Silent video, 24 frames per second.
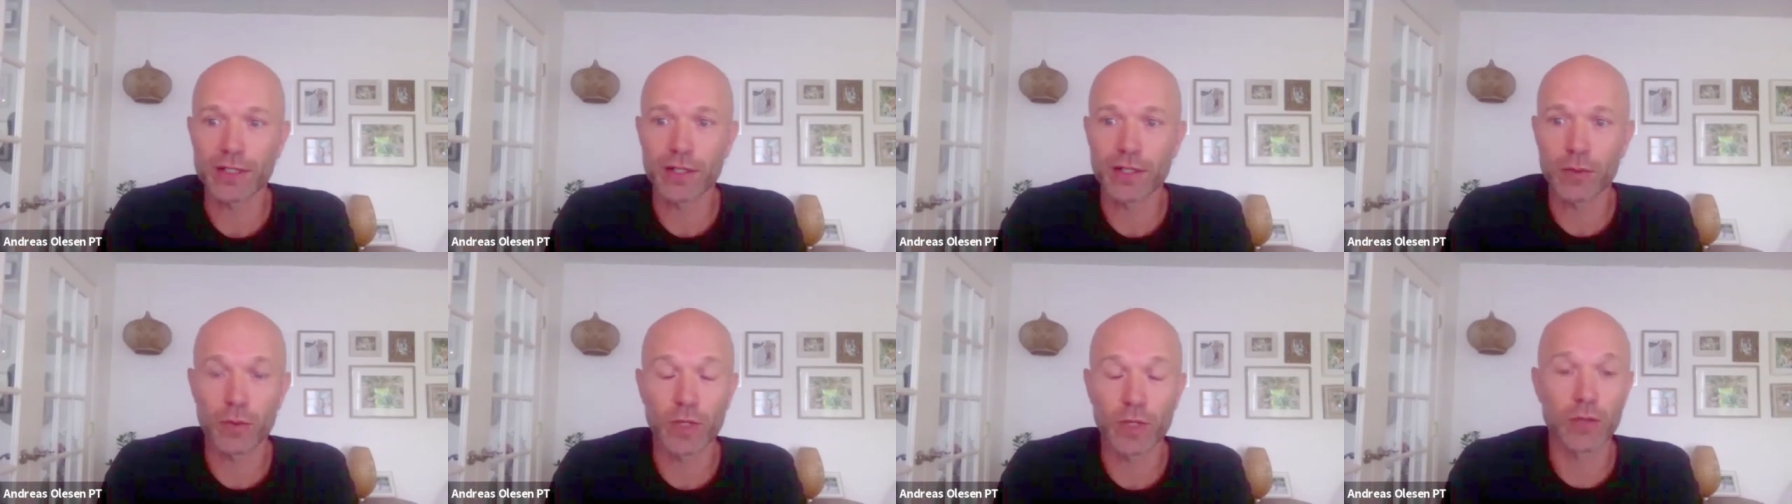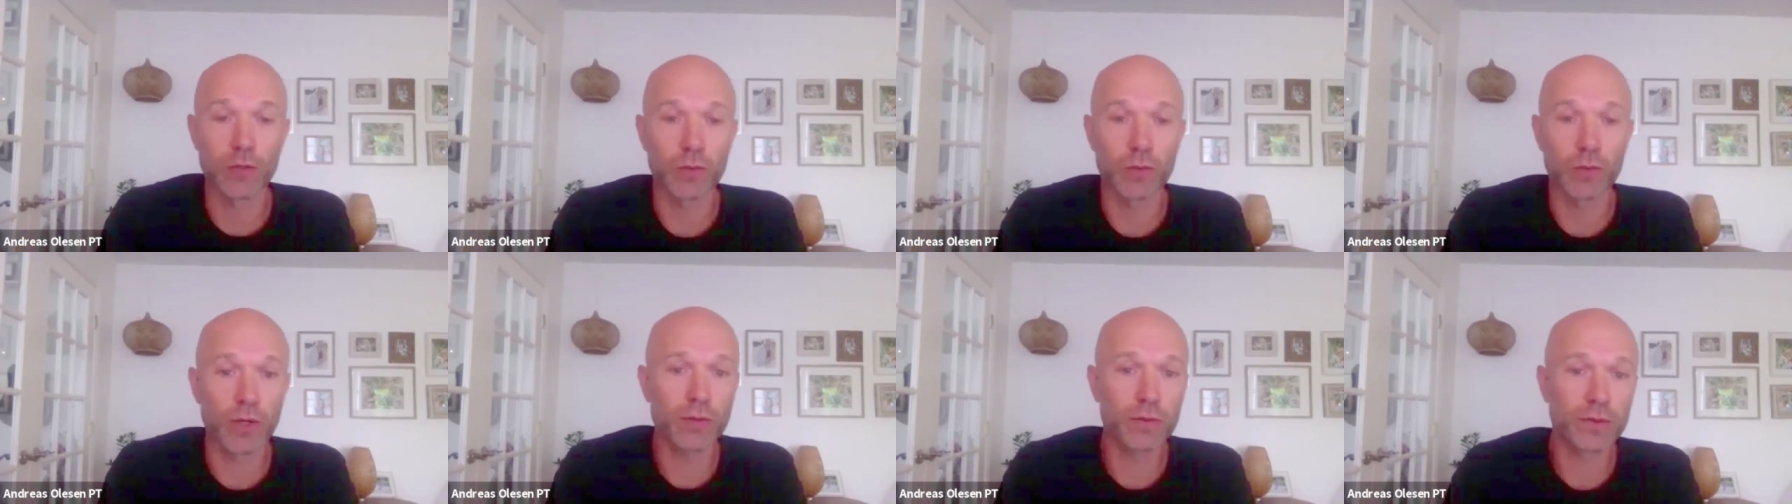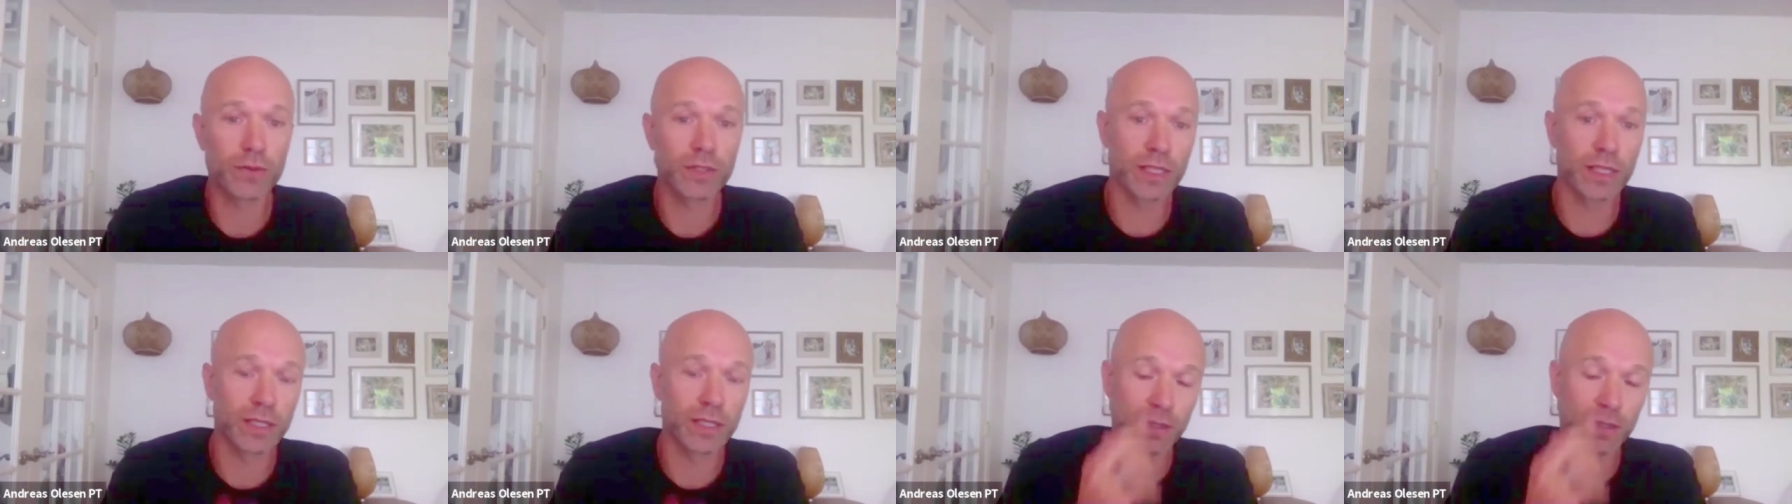that want to work
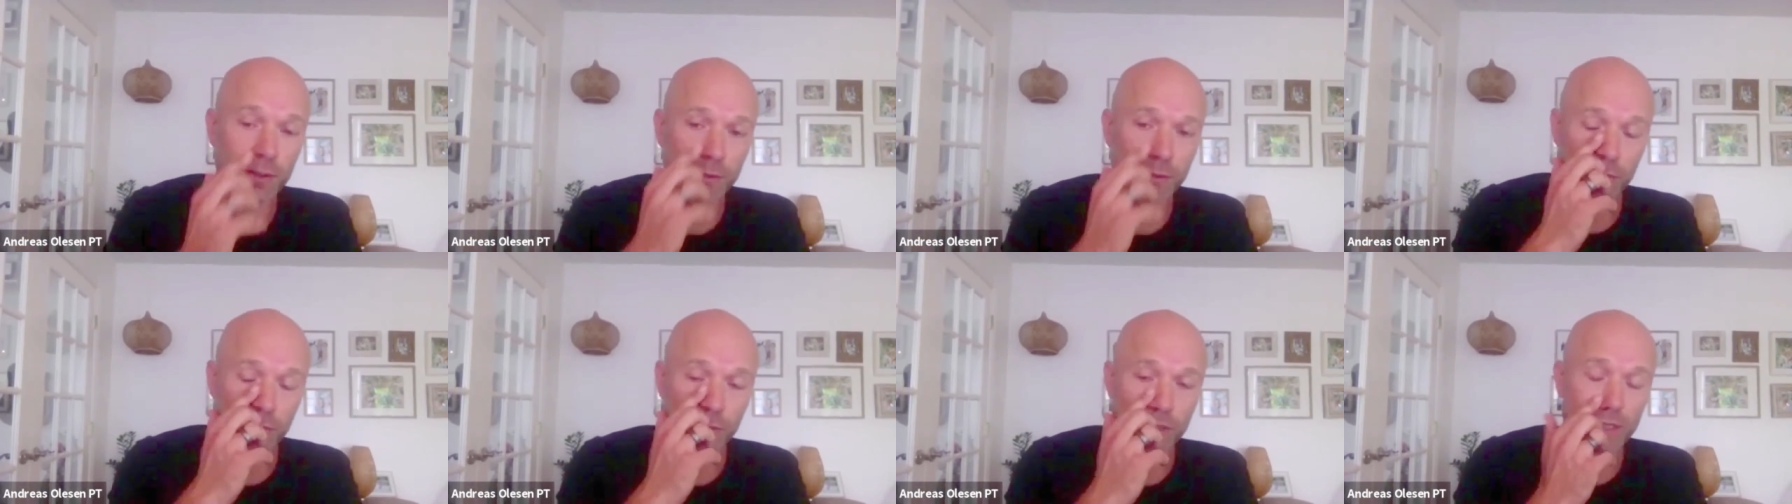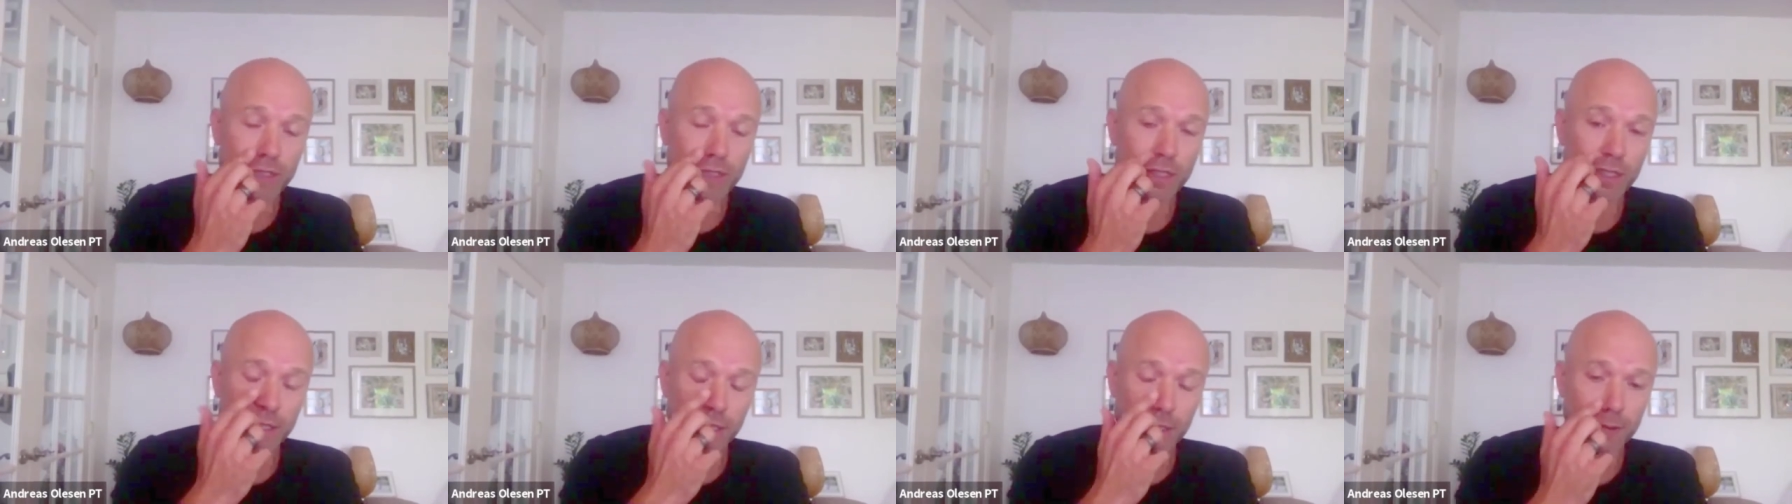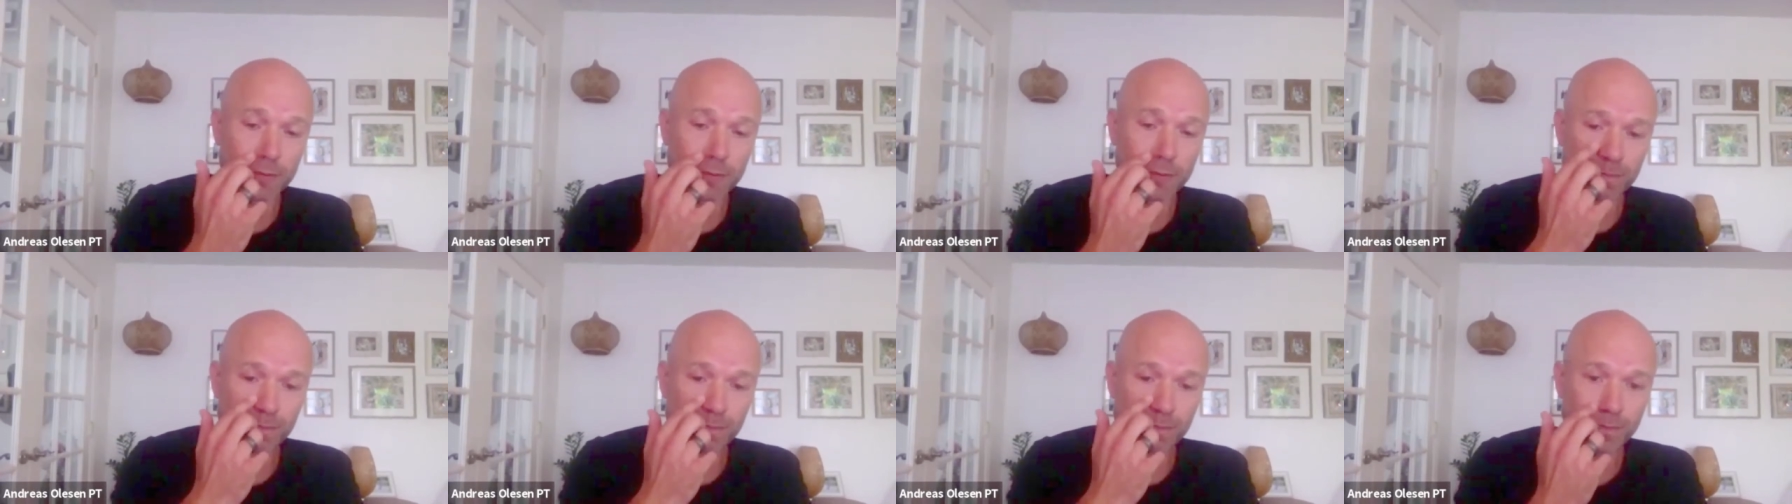with the with the
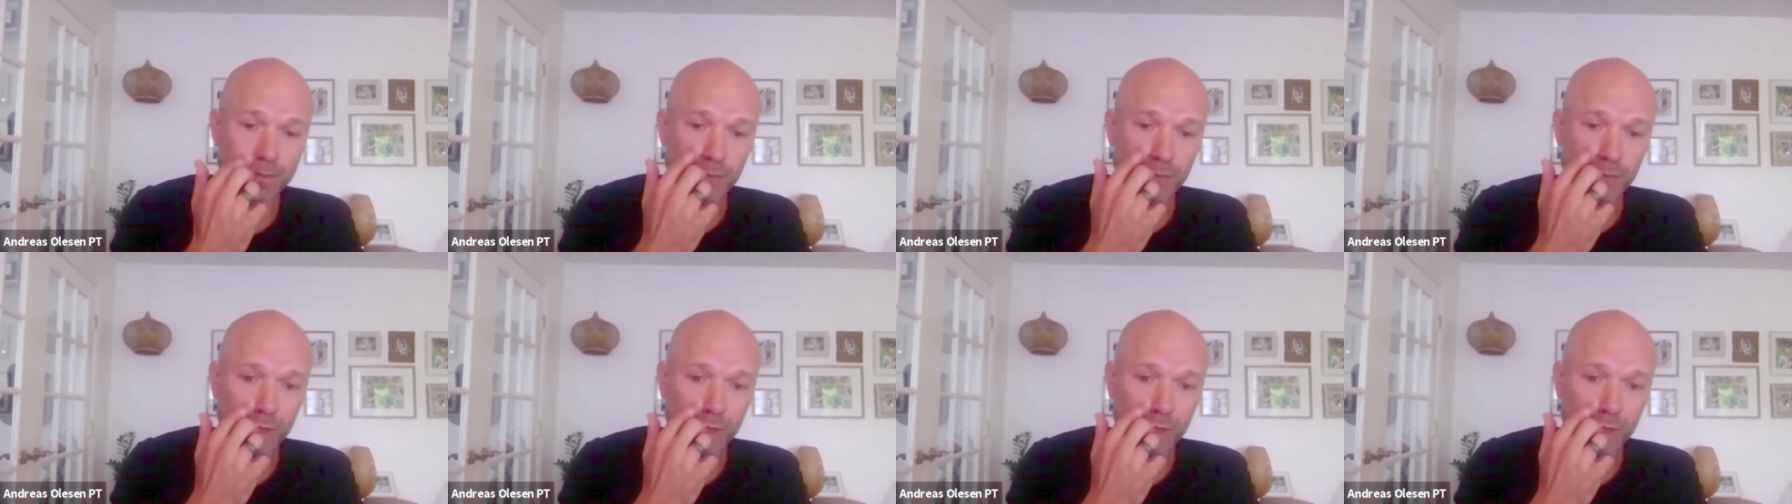um,